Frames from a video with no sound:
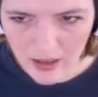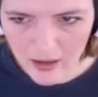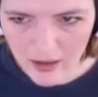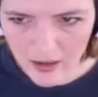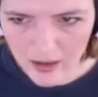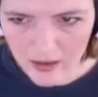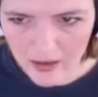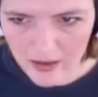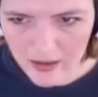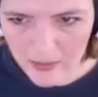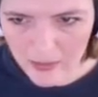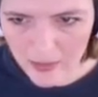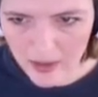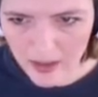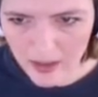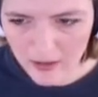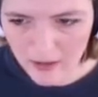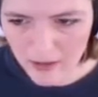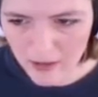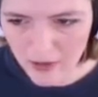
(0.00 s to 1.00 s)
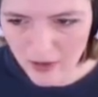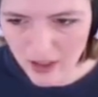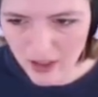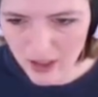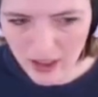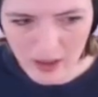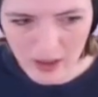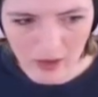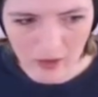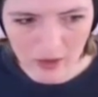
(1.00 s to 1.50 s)
All right, there's plenty of food. Okay, yeah,
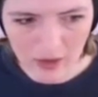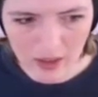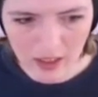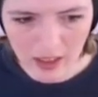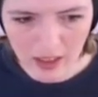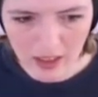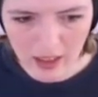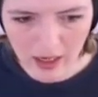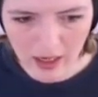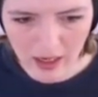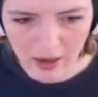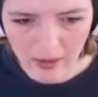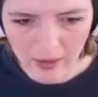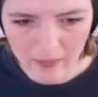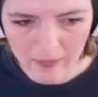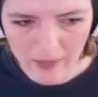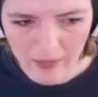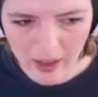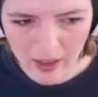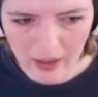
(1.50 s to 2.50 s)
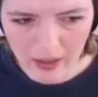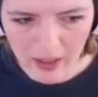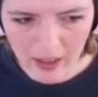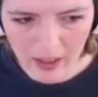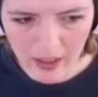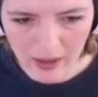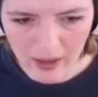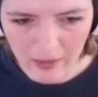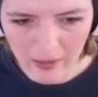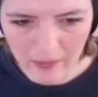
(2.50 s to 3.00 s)
you can eat now. I'll let
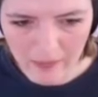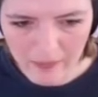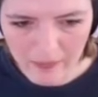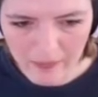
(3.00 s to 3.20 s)
you.